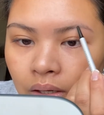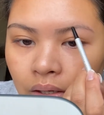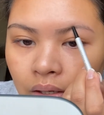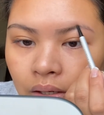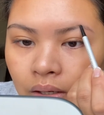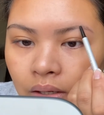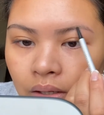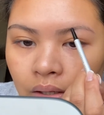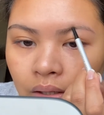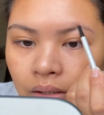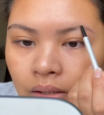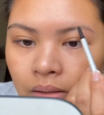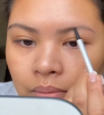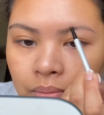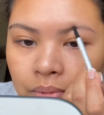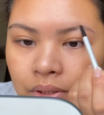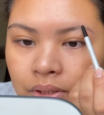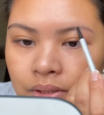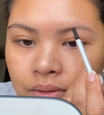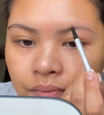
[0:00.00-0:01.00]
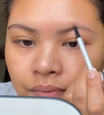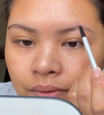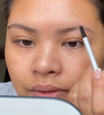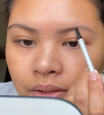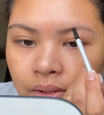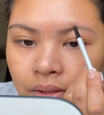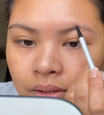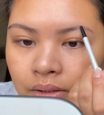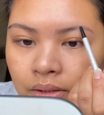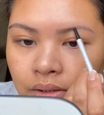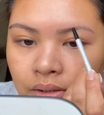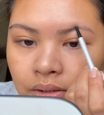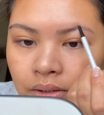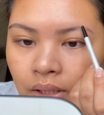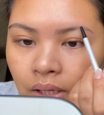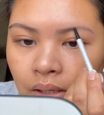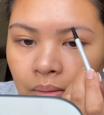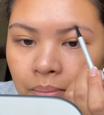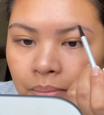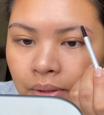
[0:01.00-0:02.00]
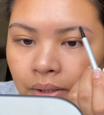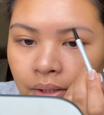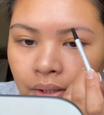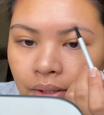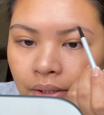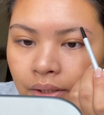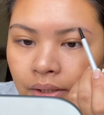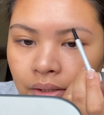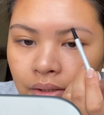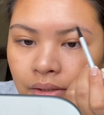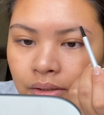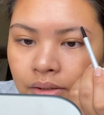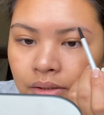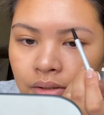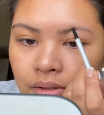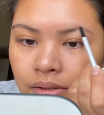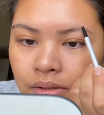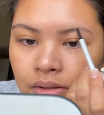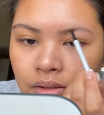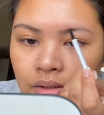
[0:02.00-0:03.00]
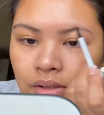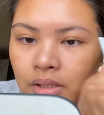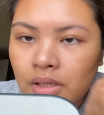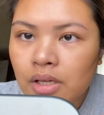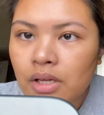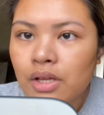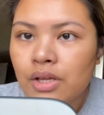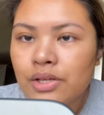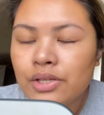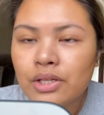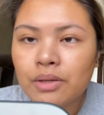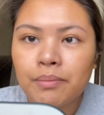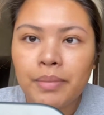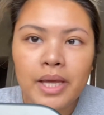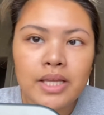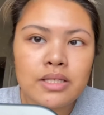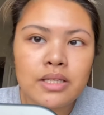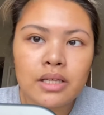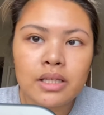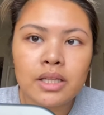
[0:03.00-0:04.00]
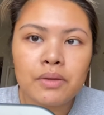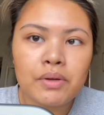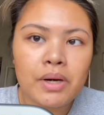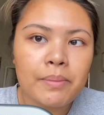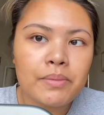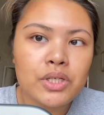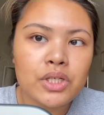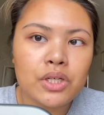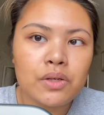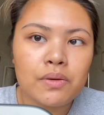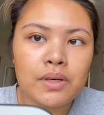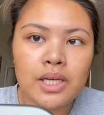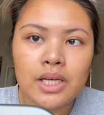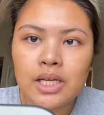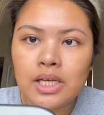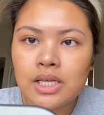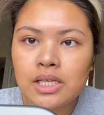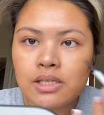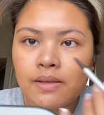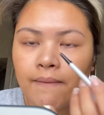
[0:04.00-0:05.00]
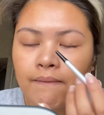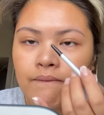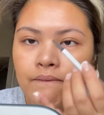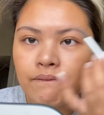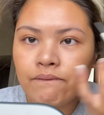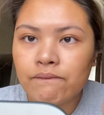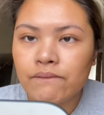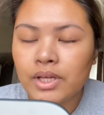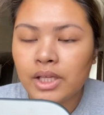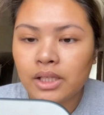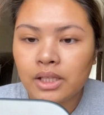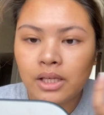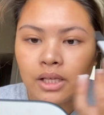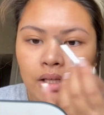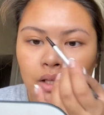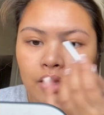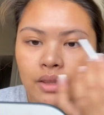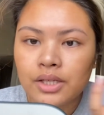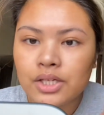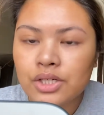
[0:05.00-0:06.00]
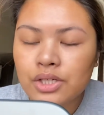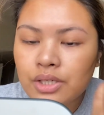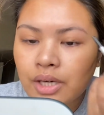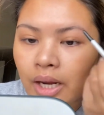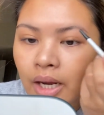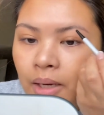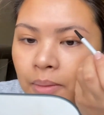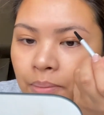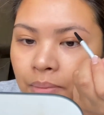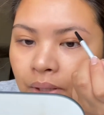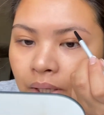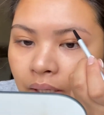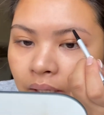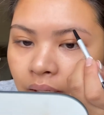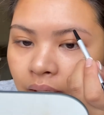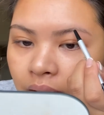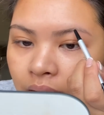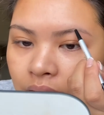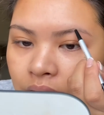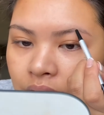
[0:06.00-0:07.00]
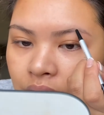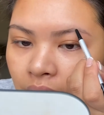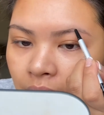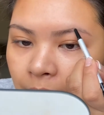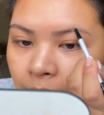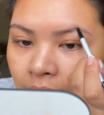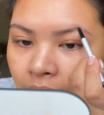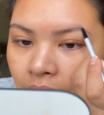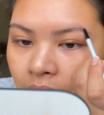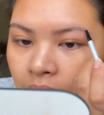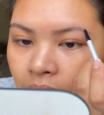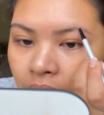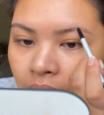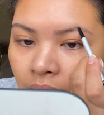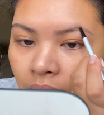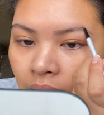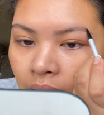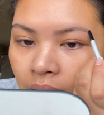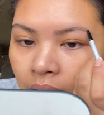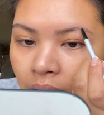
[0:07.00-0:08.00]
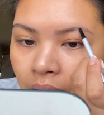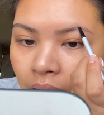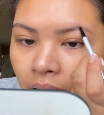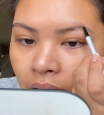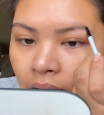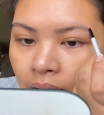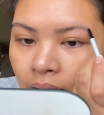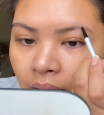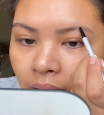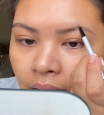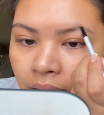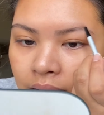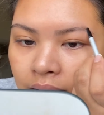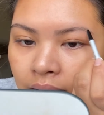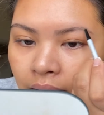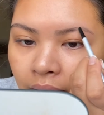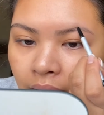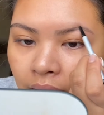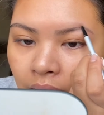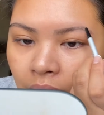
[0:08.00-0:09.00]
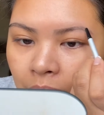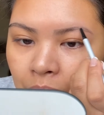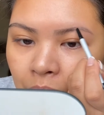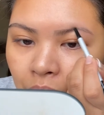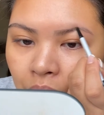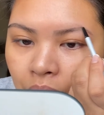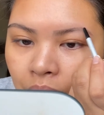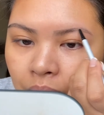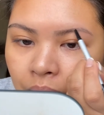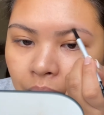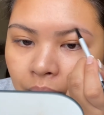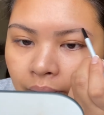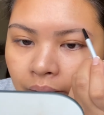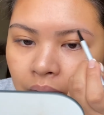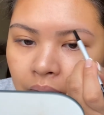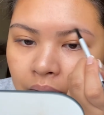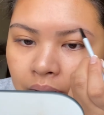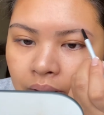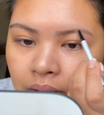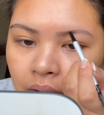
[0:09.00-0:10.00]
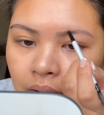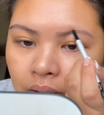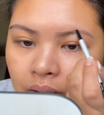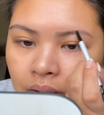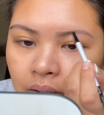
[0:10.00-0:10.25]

And I'm just filling in the top part. So basically what I'm doing is filling the shape and getting the shape down. I like a more rounded